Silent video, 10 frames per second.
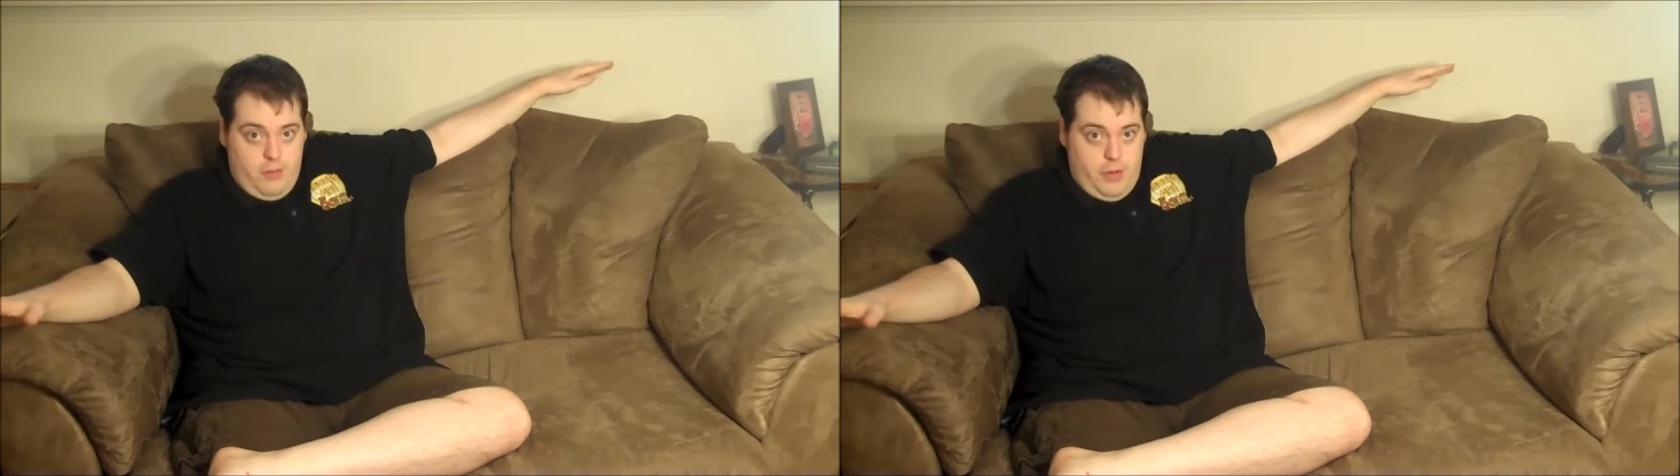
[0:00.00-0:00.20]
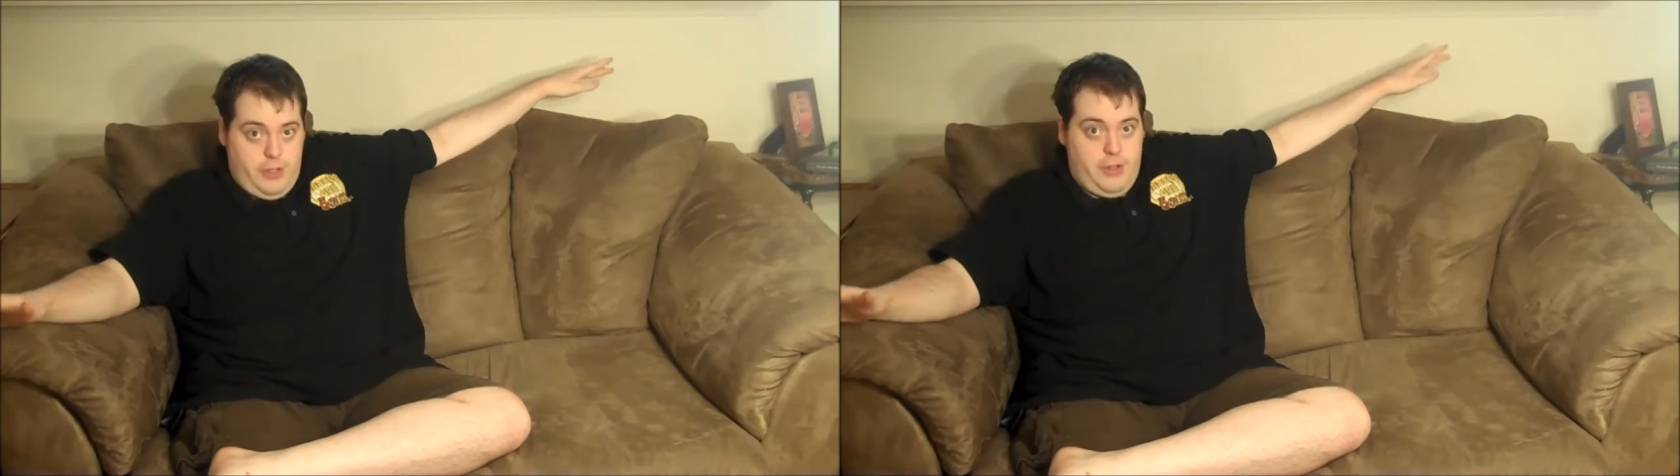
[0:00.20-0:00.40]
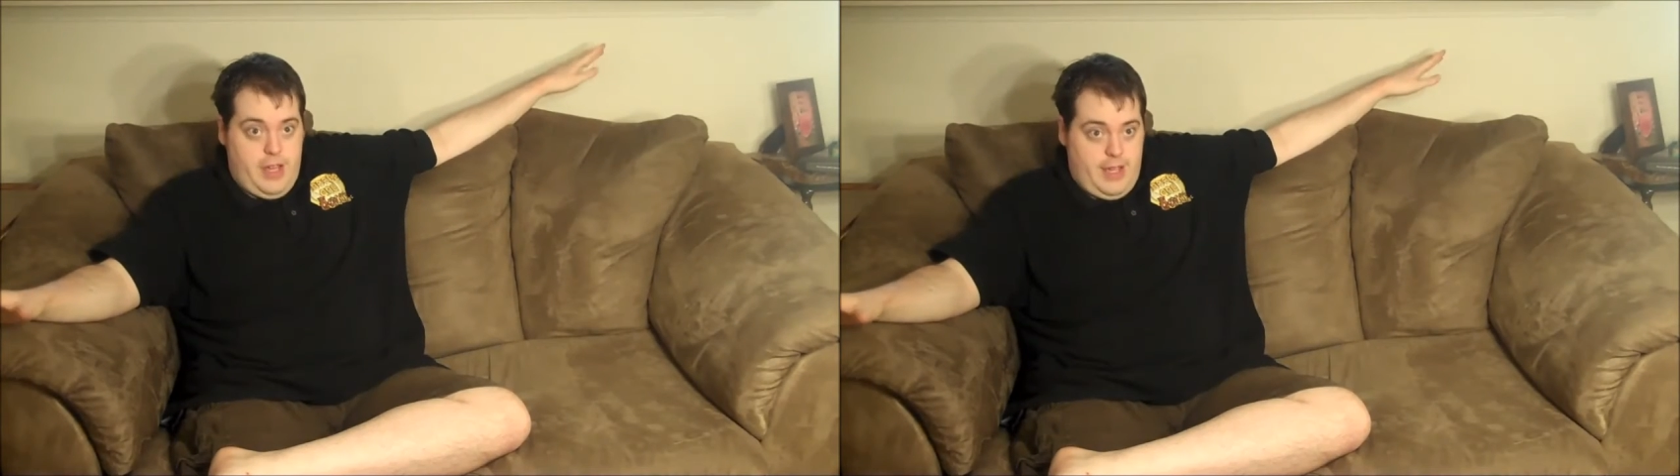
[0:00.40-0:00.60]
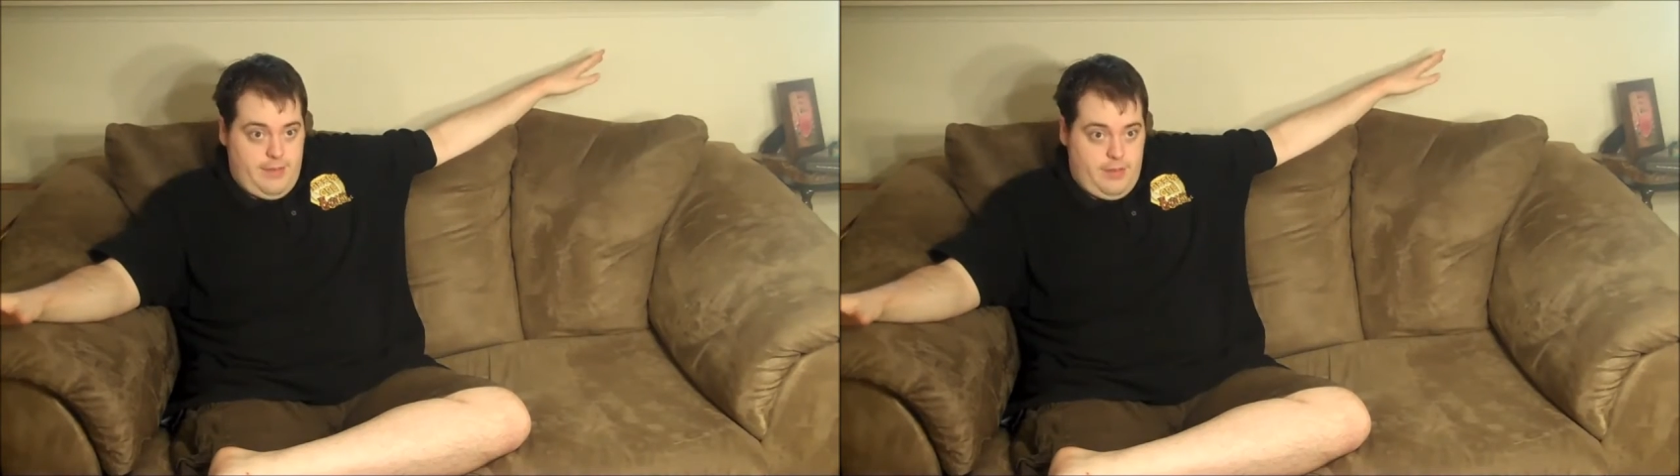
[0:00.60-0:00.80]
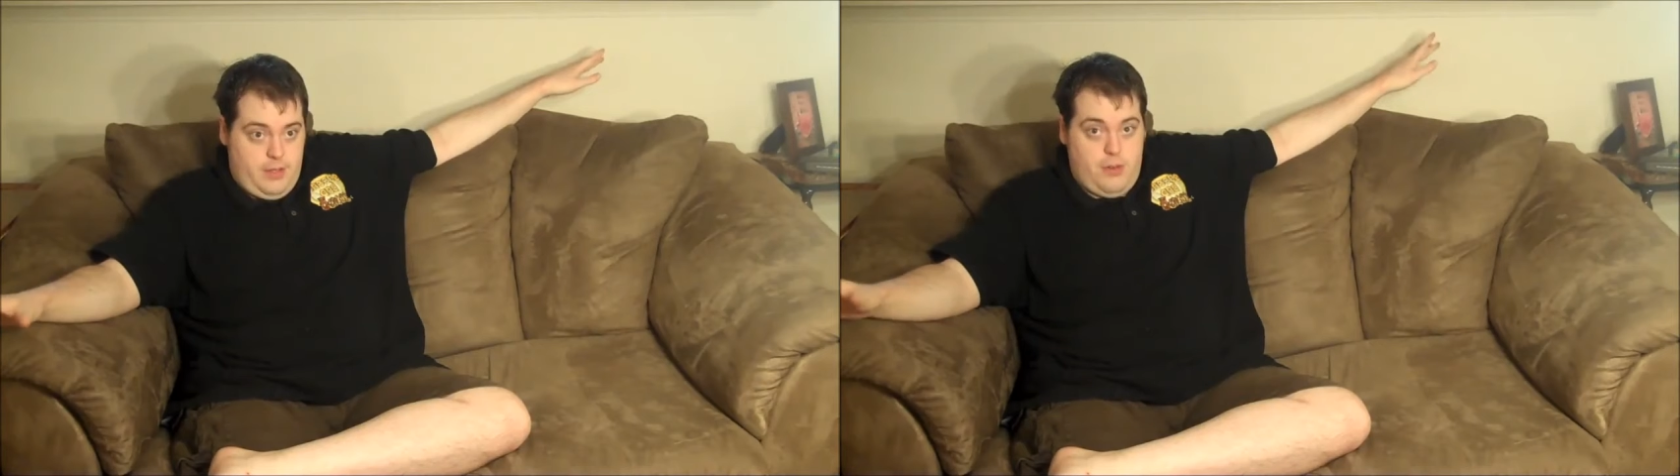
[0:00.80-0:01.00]
when you die,
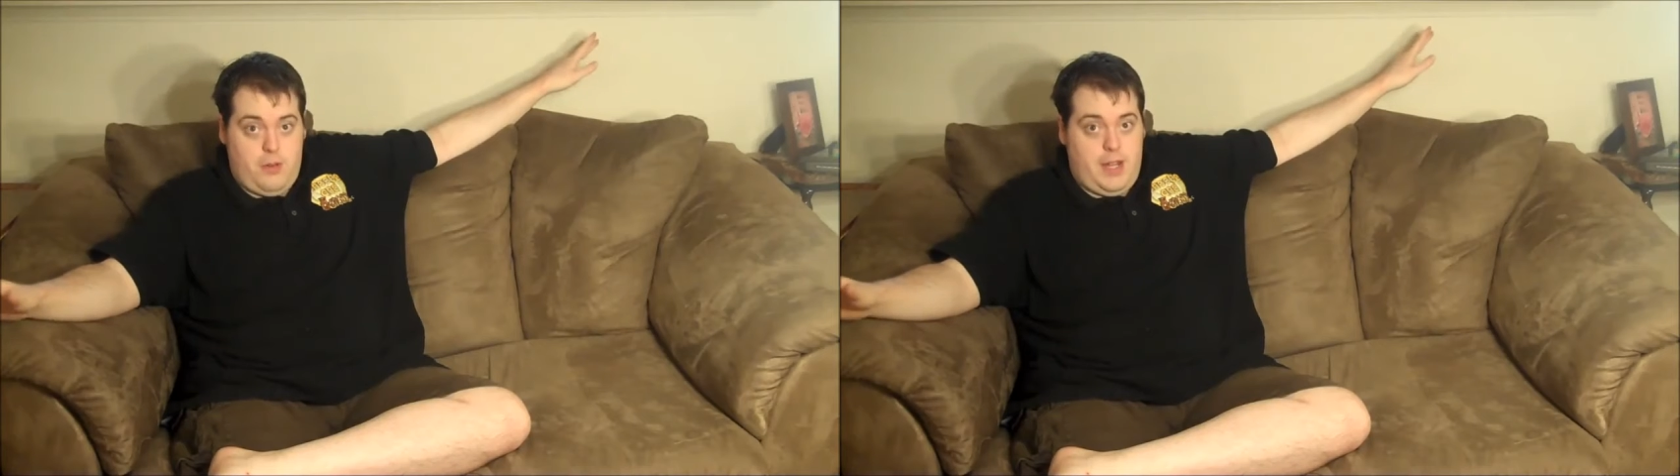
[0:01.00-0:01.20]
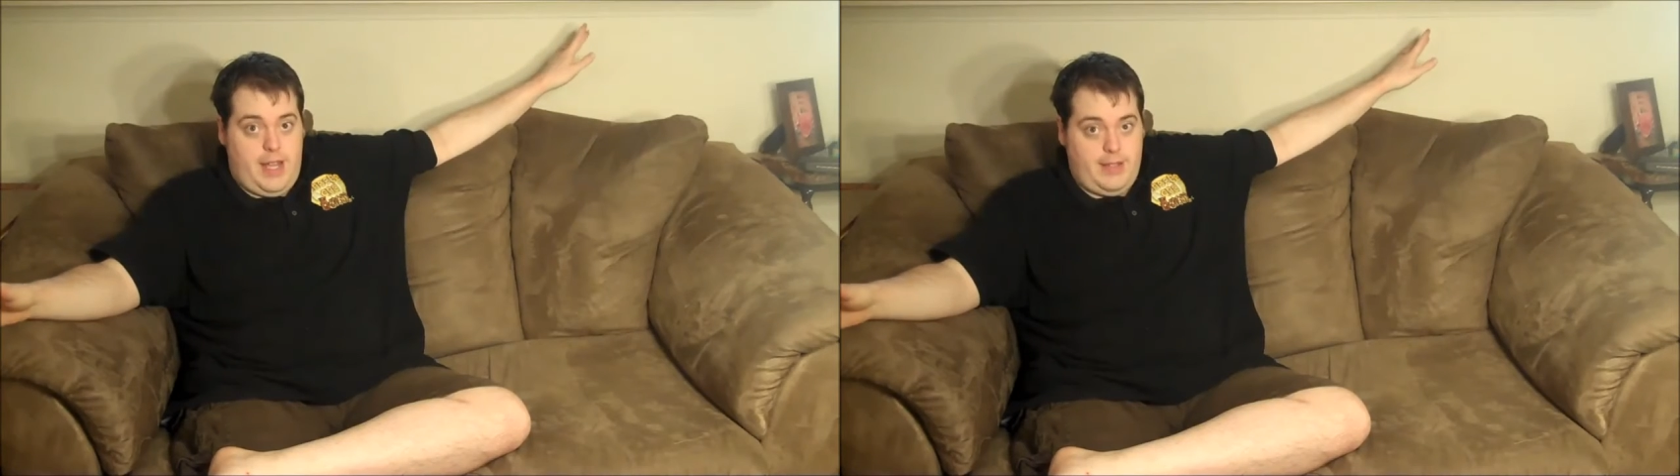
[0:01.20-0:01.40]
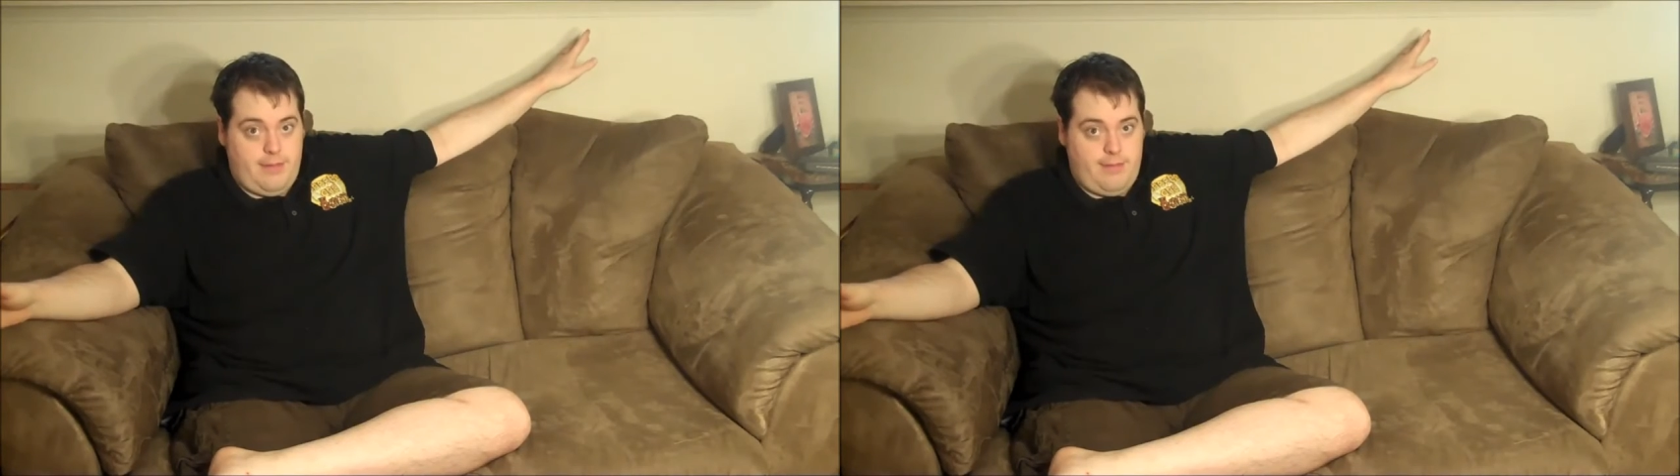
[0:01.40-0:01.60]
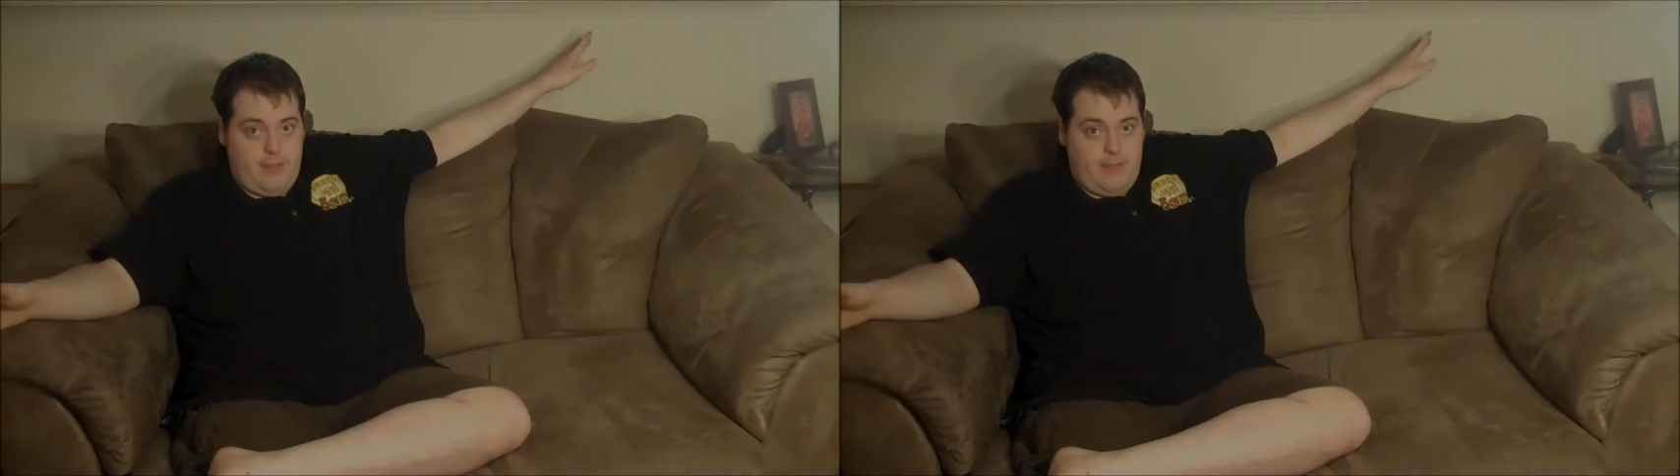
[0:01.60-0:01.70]
so don't die.